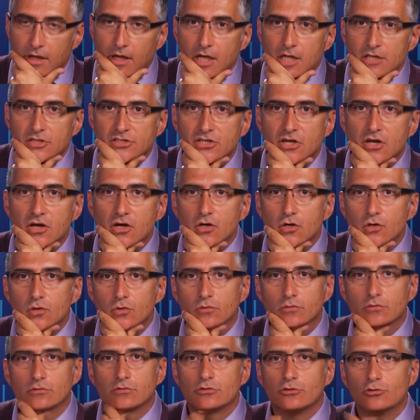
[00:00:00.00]

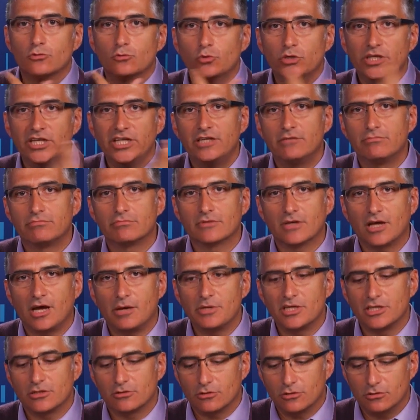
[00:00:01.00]
So we're
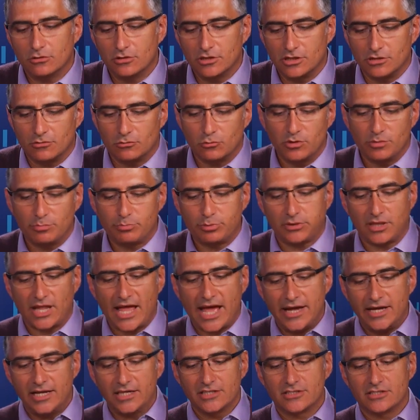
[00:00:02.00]

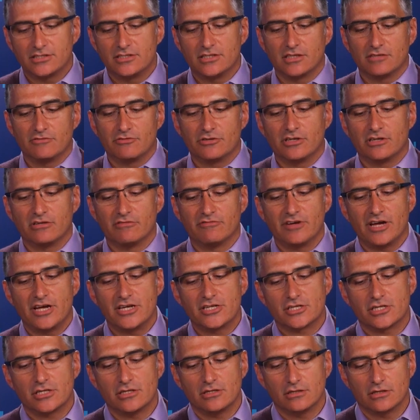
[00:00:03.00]
planning to deliver
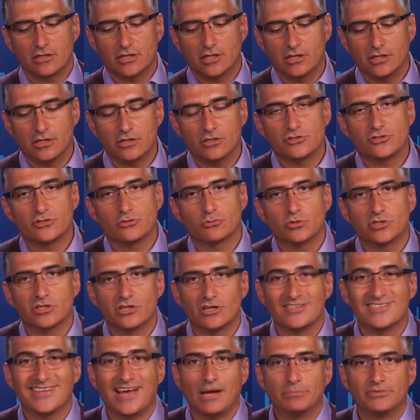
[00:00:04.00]
innovation, to
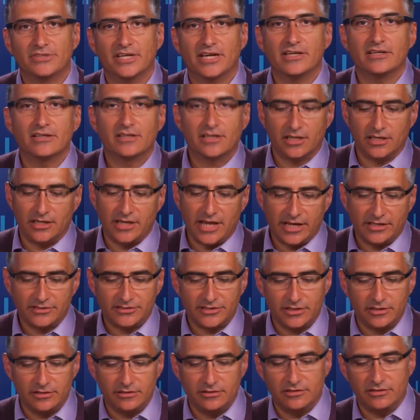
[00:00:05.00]
Windows Update
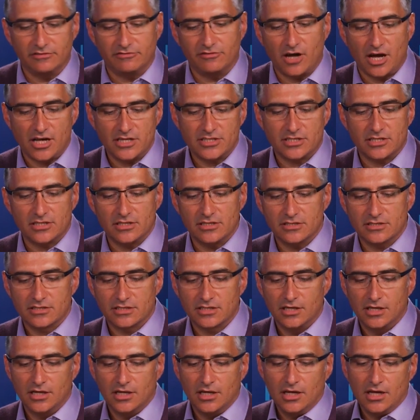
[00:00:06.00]
connected devices
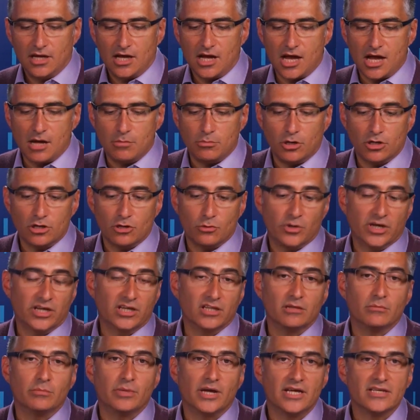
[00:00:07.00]
on a
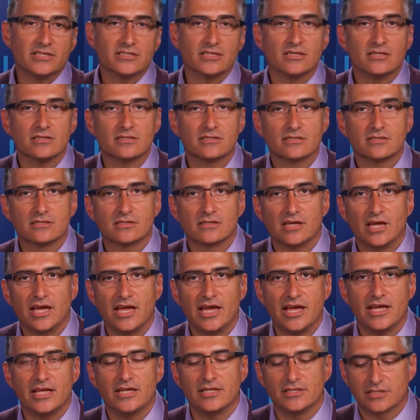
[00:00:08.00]
regular basis,
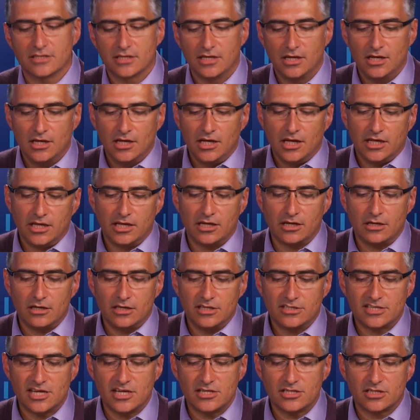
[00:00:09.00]
and
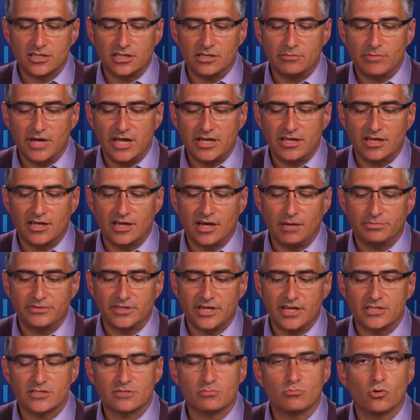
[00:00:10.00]
essentially making
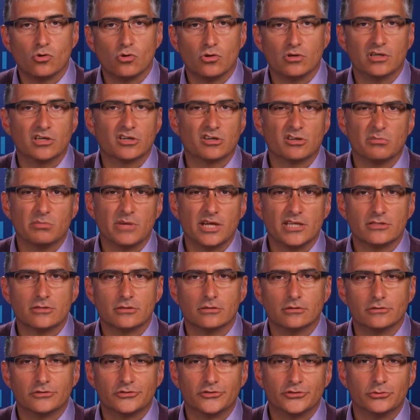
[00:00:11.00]
updates more
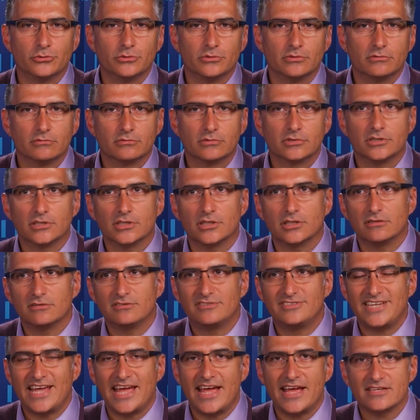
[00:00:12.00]
incremental to
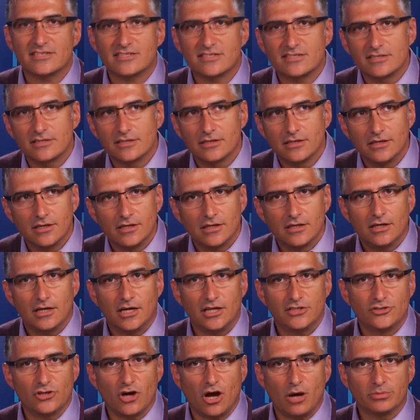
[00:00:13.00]
test,
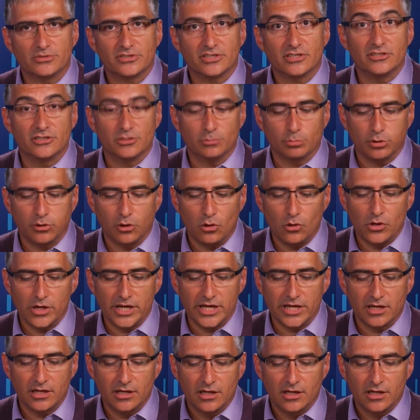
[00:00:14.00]
adopt, and deploy.